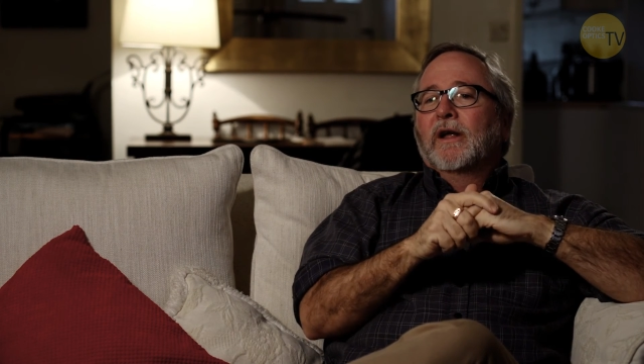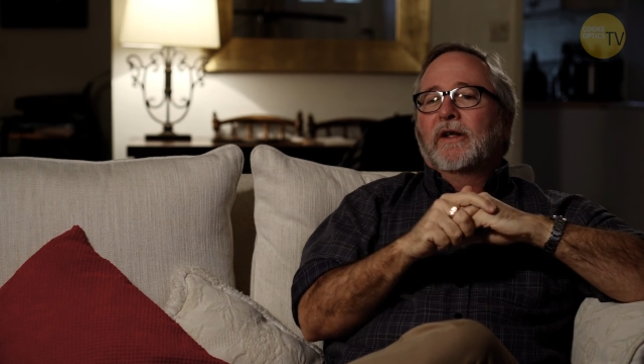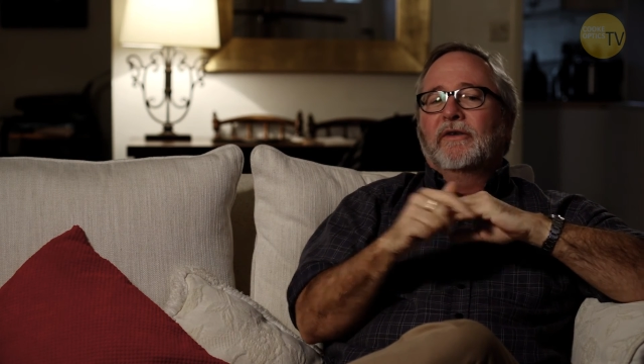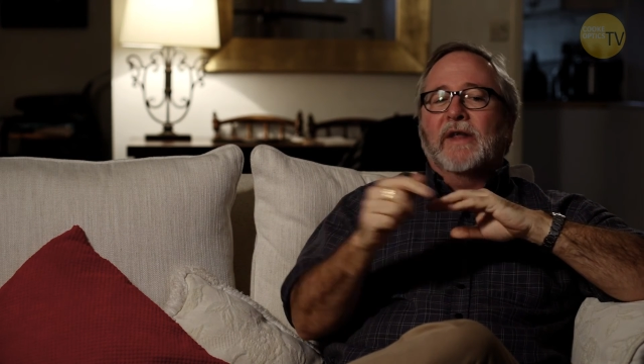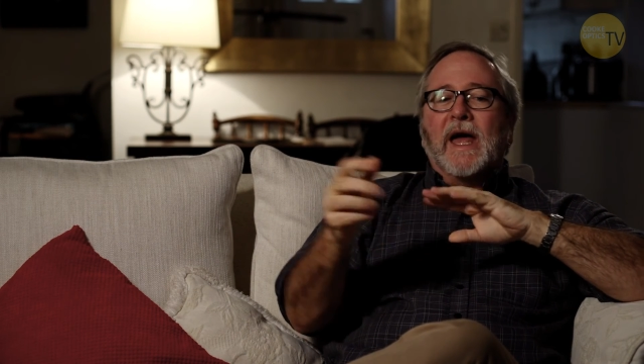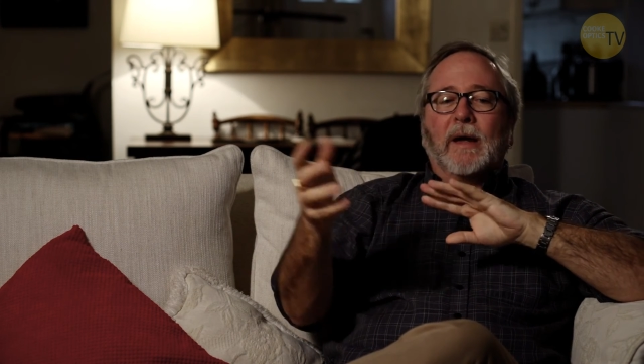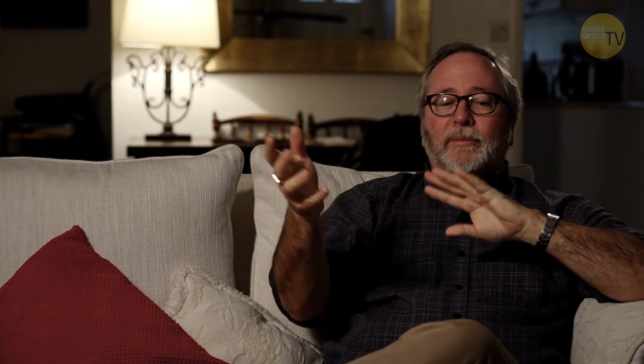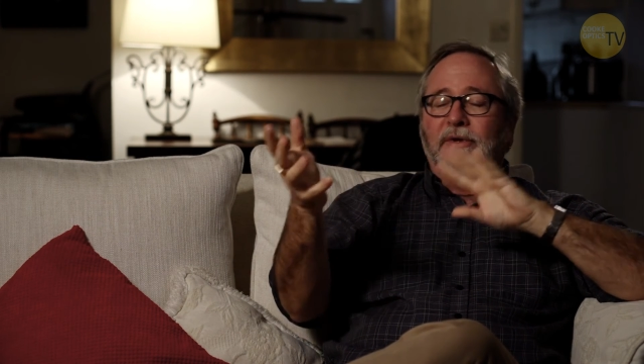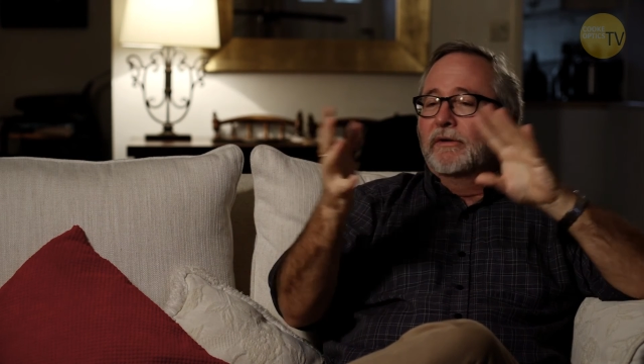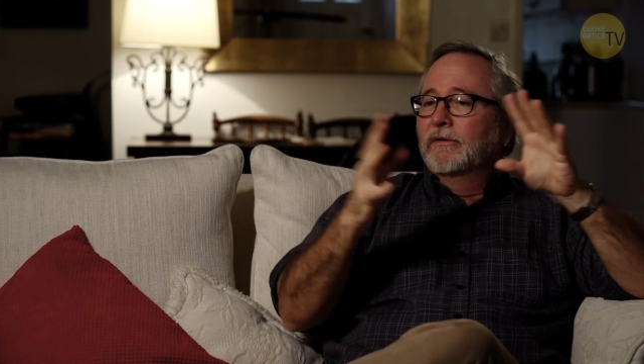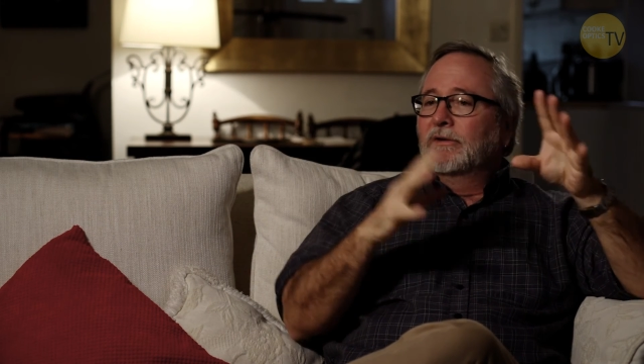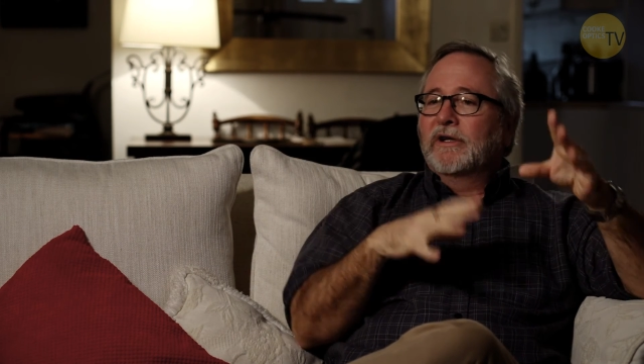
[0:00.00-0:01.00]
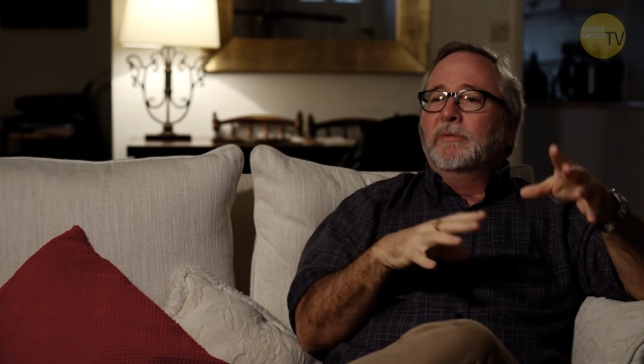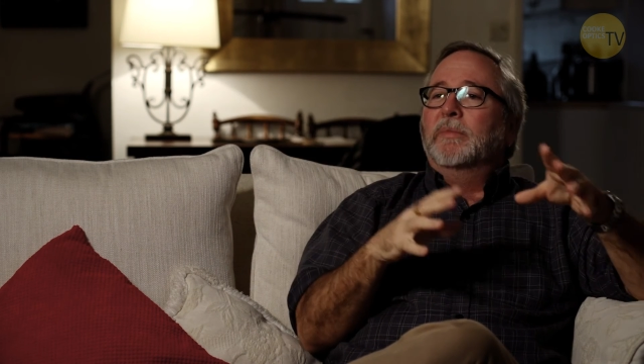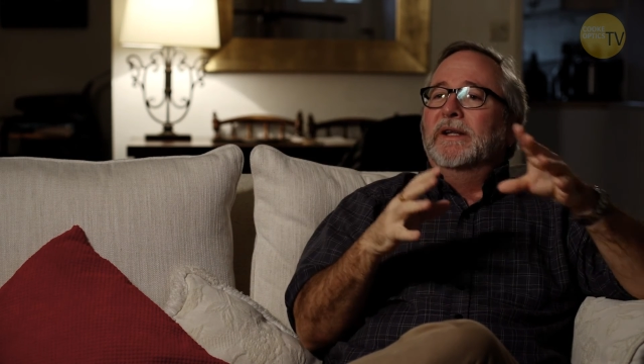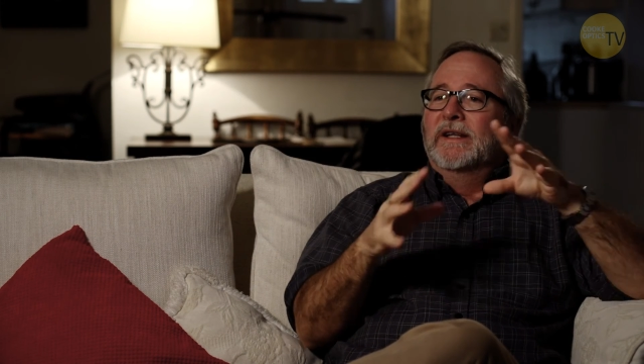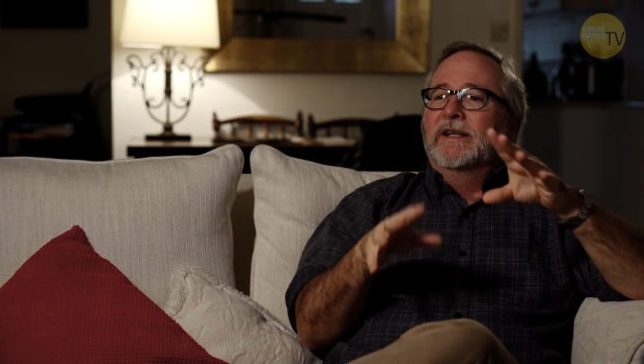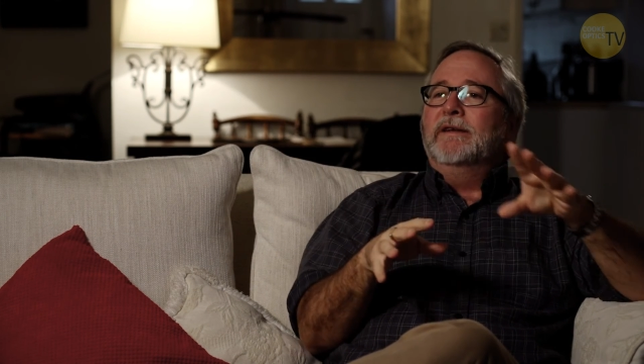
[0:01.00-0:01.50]
is absolutely
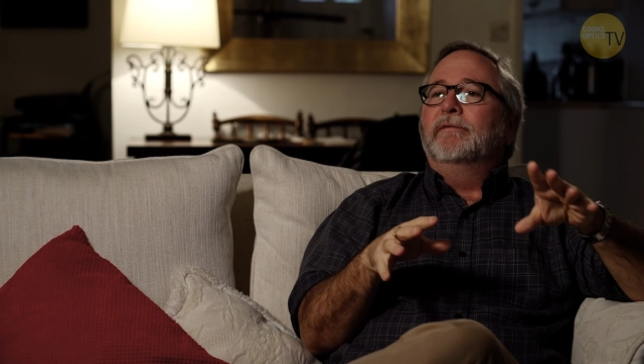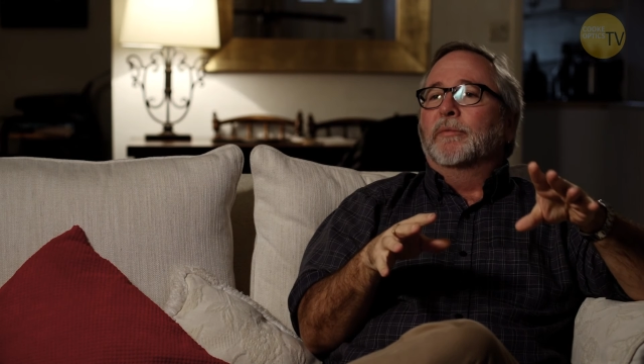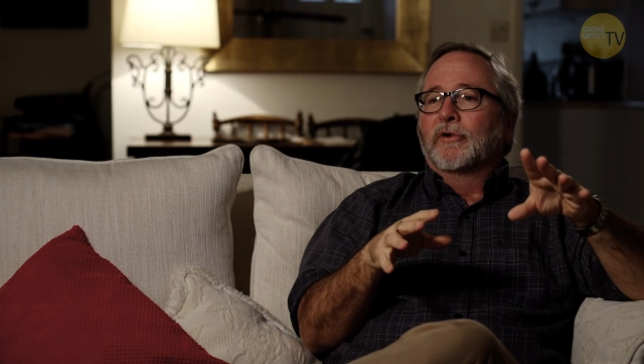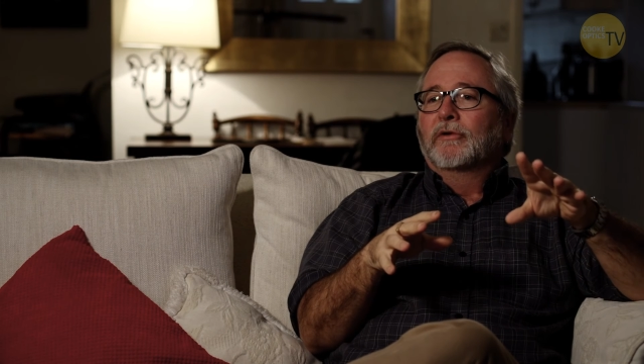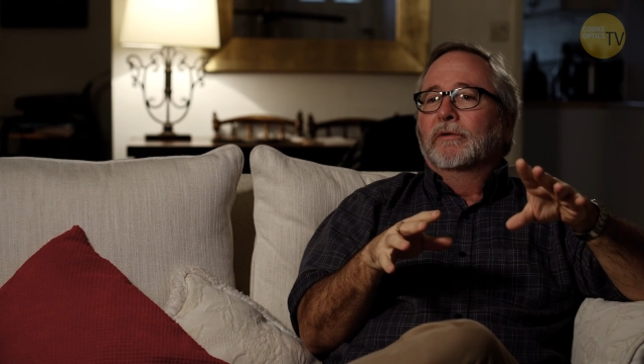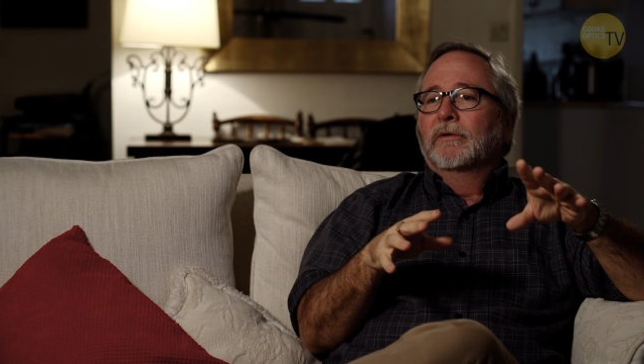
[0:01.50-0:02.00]
believable.